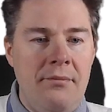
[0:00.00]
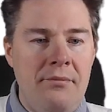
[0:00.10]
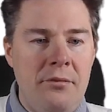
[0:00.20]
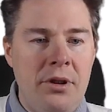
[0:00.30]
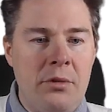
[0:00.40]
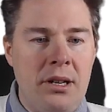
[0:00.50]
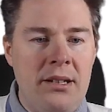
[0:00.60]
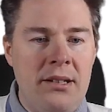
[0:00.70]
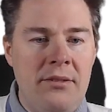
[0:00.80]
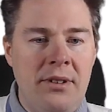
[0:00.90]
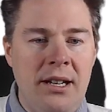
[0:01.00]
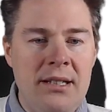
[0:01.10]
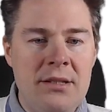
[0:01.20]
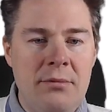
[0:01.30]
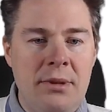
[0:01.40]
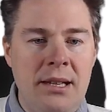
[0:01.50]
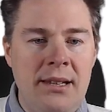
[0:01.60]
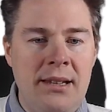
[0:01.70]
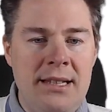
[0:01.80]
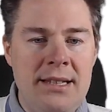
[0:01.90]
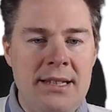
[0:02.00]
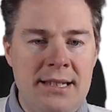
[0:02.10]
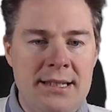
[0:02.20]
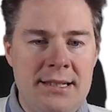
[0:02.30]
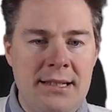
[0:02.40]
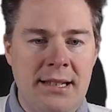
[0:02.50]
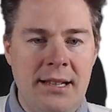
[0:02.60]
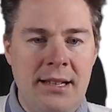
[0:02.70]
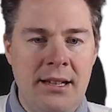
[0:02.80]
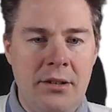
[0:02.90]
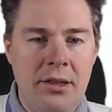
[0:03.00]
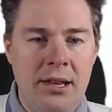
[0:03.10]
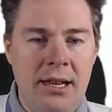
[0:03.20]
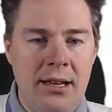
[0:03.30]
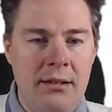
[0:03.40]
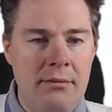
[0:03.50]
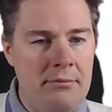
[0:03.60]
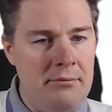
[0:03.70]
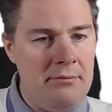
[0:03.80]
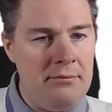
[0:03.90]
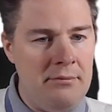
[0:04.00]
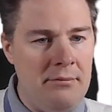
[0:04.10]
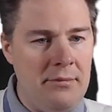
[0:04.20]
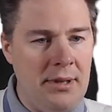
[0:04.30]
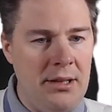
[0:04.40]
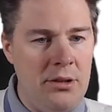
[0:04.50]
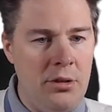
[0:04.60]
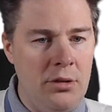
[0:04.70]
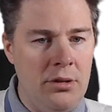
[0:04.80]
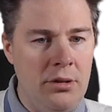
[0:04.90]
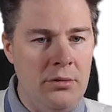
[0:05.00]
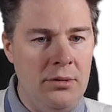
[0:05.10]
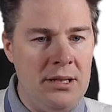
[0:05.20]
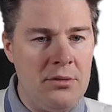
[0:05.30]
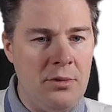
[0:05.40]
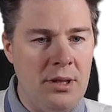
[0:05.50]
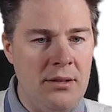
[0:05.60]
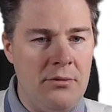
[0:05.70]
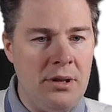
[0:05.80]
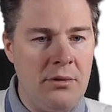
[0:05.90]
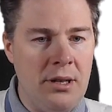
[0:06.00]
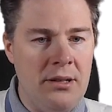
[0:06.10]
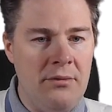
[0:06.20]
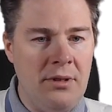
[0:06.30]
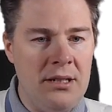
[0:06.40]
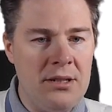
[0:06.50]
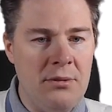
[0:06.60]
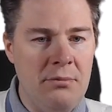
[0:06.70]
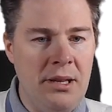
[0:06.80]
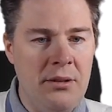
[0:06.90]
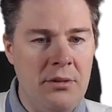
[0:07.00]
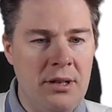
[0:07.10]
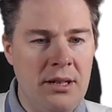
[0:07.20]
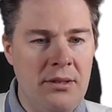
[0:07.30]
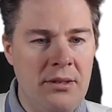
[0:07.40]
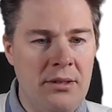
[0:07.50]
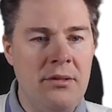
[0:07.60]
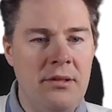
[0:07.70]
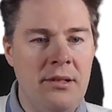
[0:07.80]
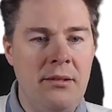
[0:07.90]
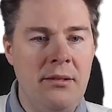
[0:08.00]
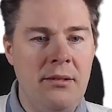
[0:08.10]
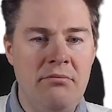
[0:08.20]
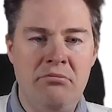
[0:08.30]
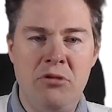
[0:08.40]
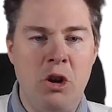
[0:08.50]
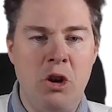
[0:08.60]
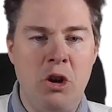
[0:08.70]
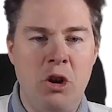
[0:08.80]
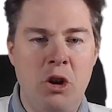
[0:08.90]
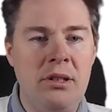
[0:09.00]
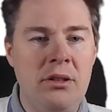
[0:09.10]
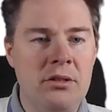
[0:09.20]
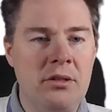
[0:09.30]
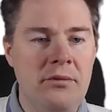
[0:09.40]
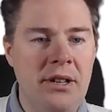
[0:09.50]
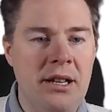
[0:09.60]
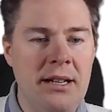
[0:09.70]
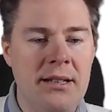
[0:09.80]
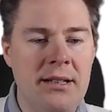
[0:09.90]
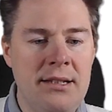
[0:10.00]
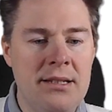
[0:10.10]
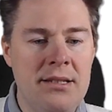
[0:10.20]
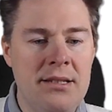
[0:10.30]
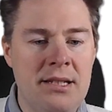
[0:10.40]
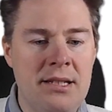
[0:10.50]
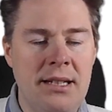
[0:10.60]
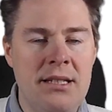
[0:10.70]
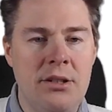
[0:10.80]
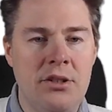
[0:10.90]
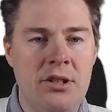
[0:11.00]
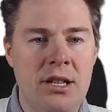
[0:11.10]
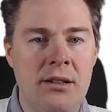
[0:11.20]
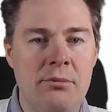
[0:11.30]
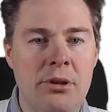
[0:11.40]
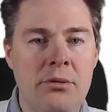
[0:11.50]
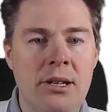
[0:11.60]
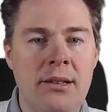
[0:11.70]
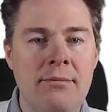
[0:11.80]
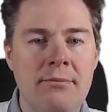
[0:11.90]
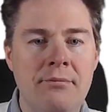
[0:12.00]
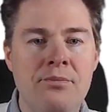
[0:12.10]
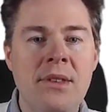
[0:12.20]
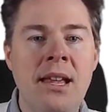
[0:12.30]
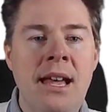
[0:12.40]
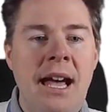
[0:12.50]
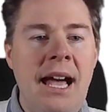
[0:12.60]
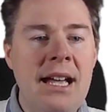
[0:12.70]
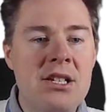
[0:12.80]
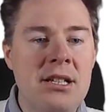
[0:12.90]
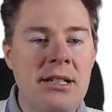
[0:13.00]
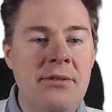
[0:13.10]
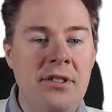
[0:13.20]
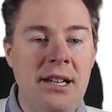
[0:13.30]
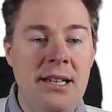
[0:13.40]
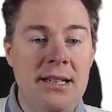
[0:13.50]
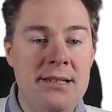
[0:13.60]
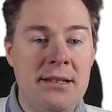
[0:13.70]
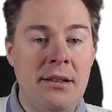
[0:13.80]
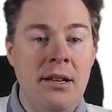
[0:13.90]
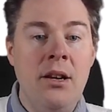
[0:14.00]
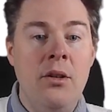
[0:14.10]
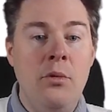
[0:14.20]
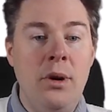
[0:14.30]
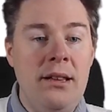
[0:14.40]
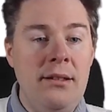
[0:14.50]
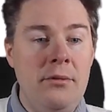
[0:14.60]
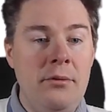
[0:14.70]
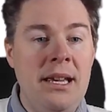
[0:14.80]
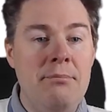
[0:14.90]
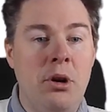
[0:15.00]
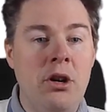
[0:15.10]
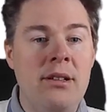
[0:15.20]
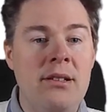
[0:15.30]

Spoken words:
Require the device to be, this is, I don't think I don't know this one. Require device to be or under, no, we don't configure that. Just to see that it's not jailbroken. Action if it is, well, we can mark